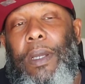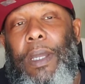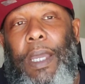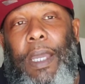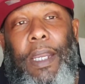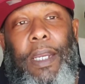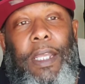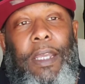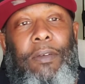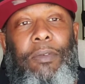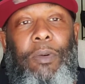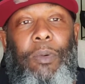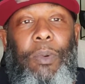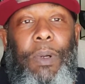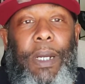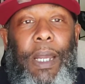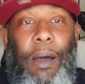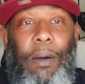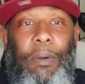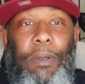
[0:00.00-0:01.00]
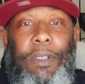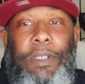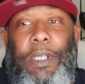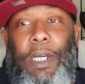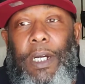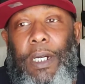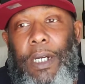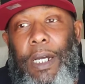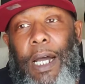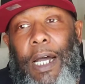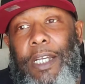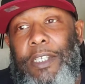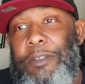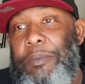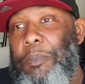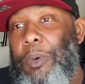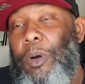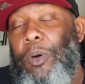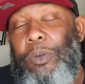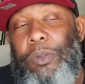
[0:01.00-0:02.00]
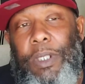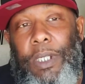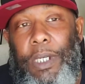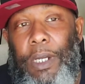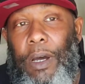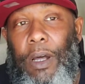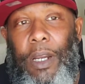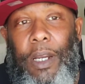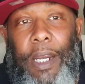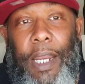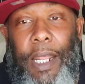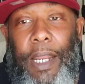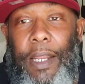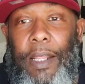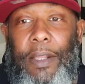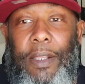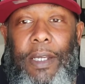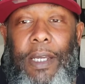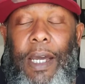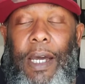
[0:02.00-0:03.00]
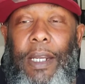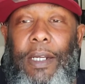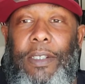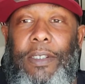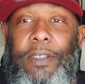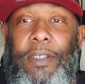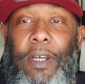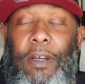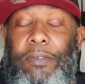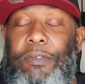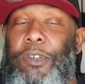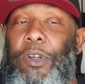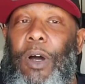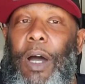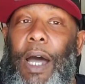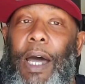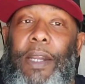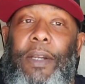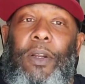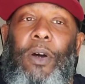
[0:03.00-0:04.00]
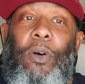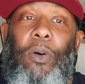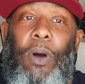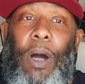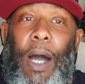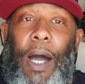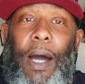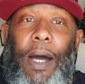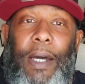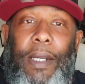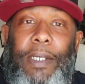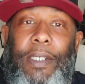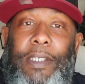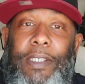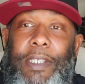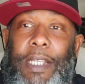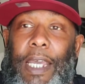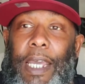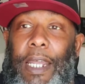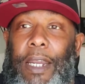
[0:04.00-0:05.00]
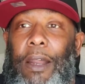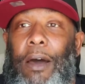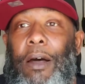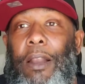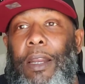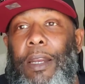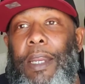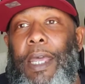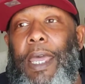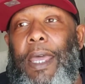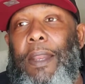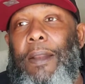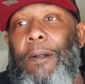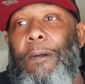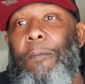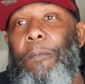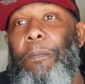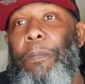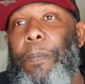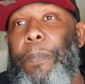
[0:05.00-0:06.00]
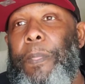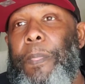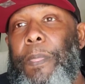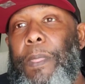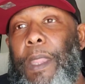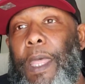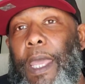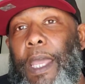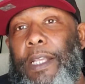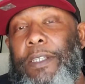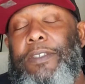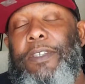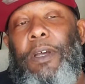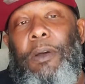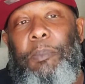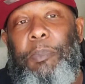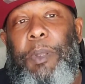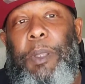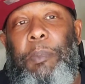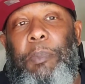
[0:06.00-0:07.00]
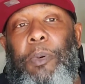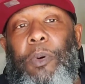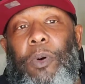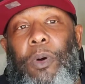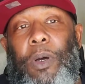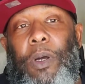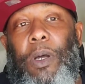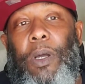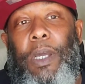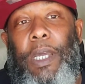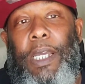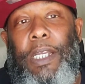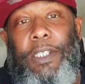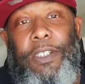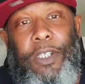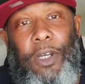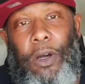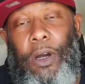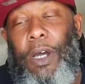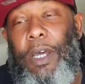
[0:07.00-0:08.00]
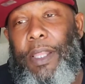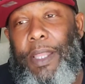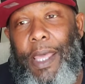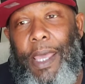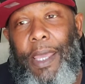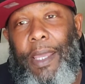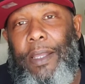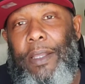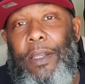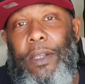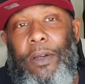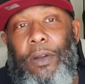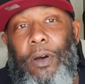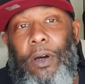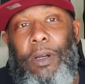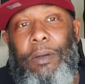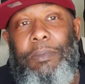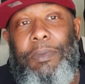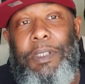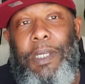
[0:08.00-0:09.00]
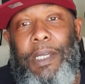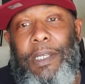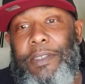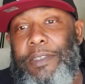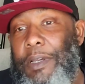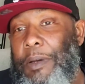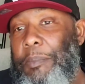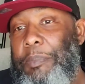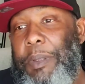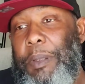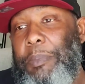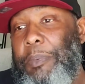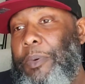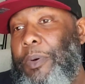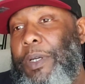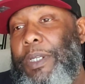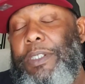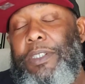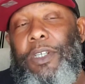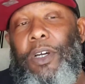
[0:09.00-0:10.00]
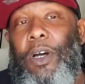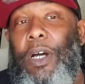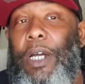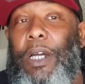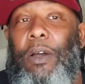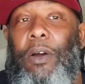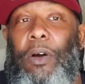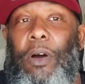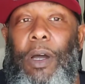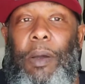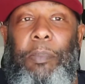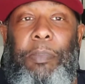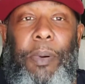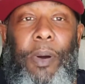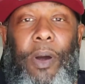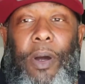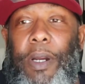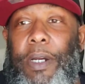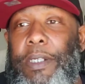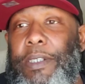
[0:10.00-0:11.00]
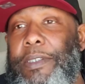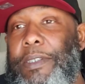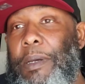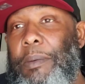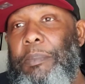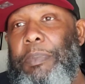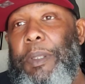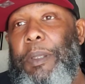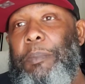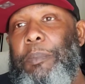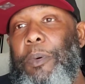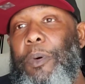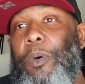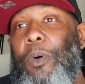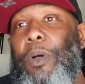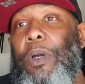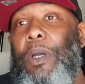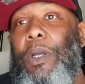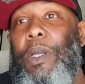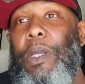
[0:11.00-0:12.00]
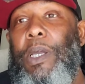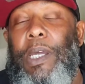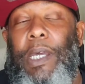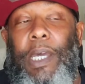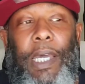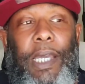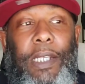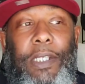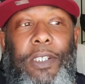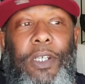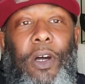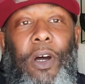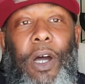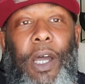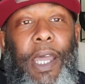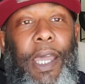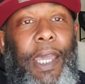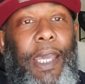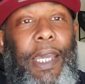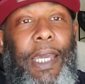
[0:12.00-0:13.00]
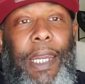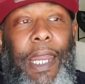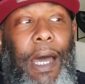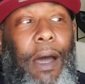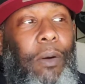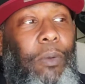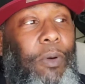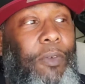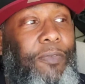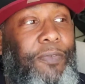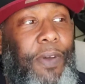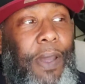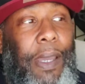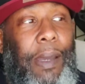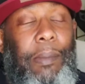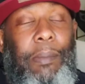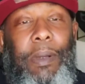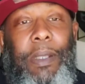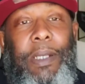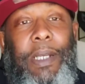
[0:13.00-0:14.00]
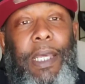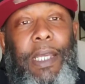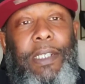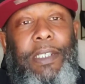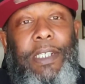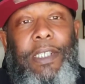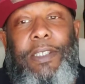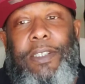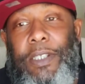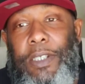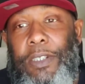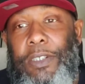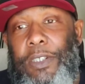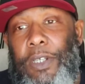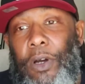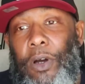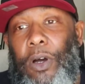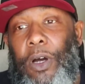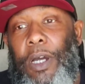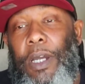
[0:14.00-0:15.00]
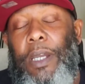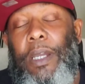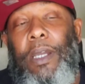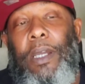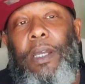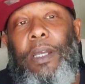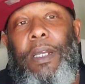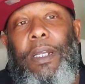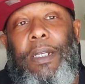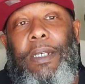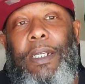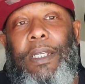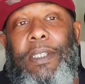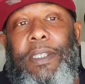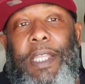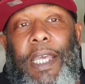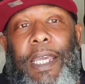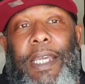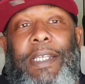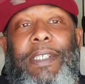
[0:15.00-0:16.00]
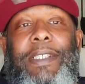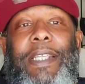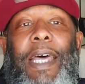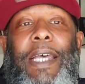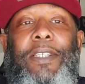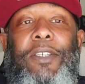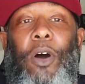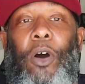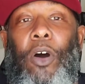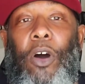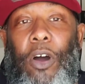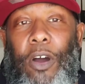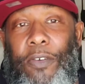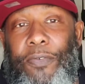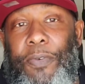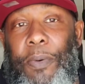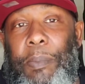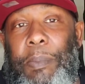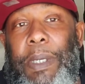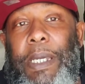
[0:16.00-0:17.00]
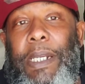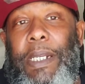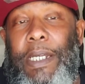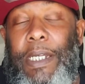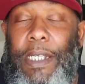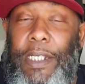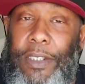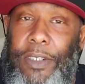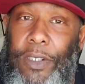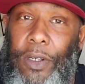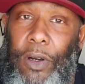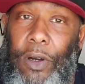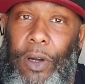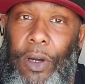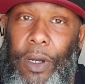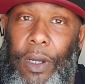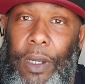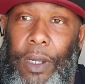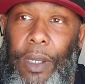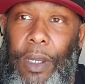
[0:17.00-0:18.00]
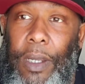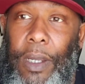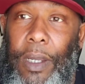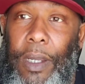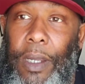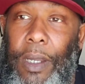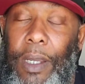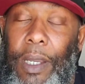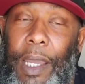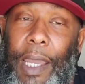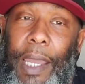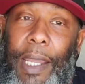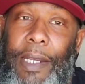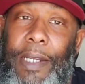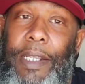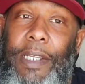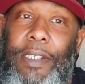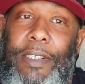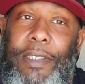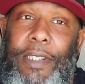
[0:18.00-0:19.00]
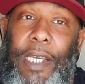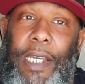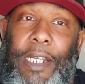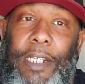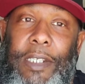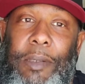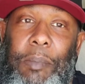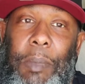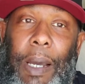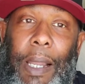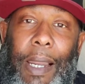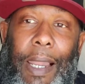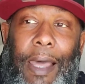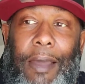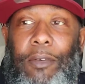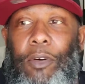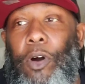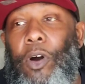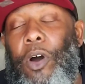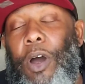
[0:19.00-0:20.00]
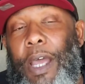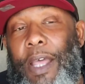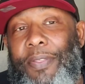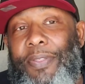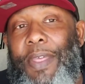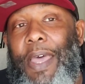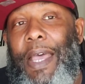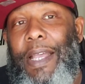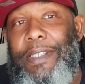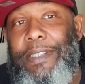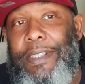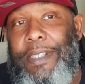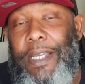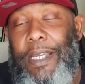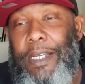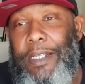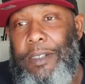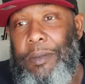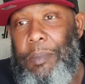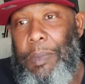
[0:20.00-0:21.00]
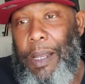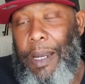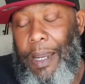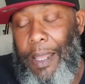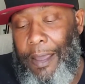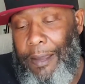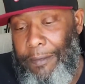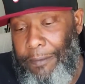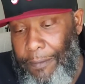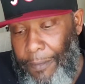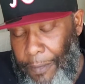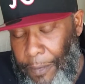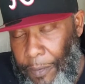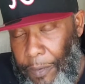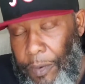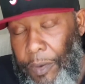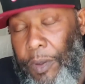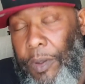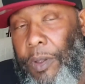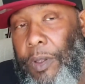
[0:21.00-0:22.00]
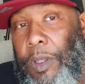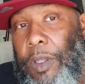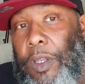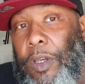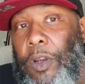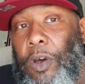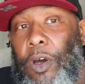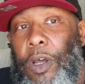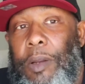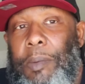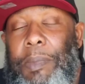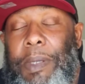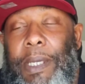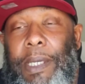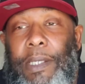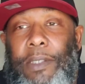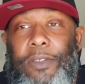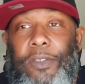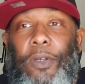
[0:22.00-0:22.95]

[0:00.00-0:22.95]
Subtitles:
And even when I was younger, I smoked and all of that other kind of stuff. So I understand all of that. And some people enjoy that, you know what I'm saying? Some people enjoy going parties. Some people enjoy hanging out with family. They just enjoy the things that's hard for me to enjoy at this stage in my life or at that stage in my life. You know what I mean?